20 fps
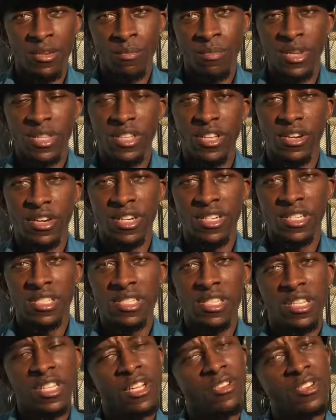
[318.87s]
But they're going to
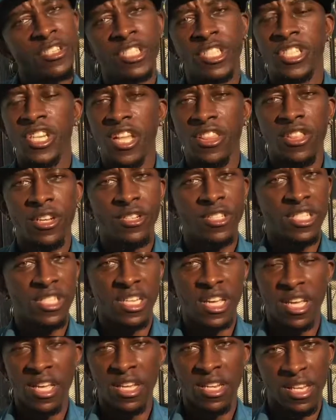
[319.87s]
sit there and shed their
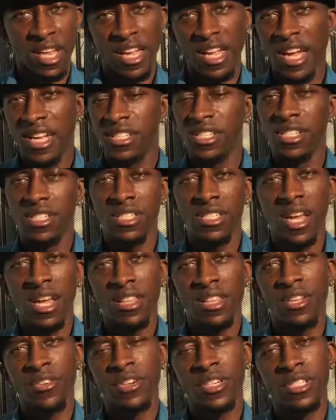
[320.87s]
skin, like I just
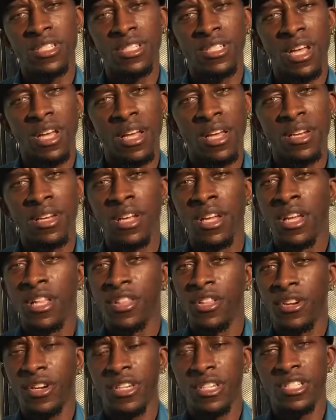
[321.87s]
sat there and said.
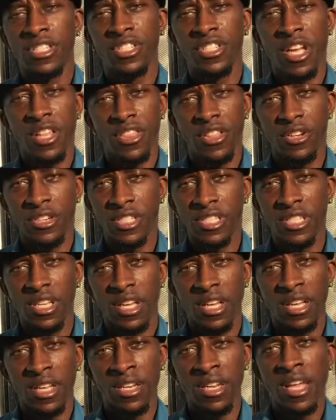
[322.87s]
They're going to shed their
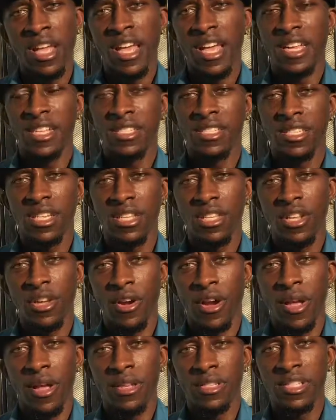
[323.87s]
skin and sit
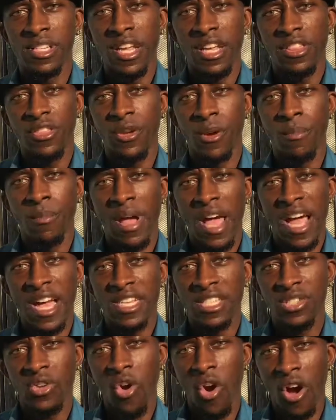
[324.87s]
there and take their
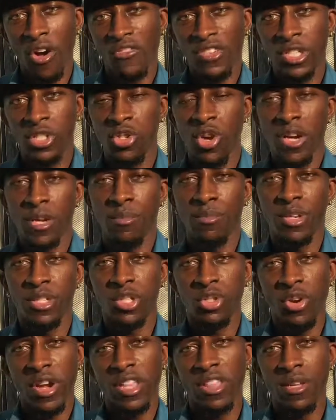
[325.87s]
mask off and try to
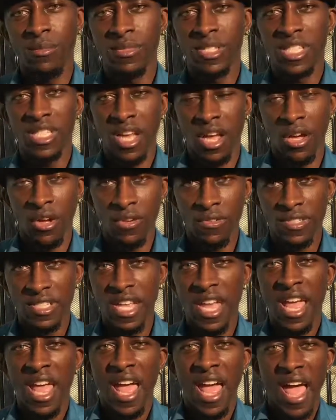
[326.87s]
portray themselves
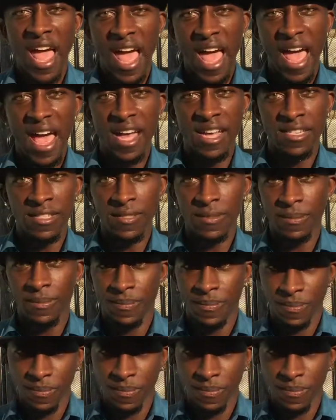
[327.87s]
as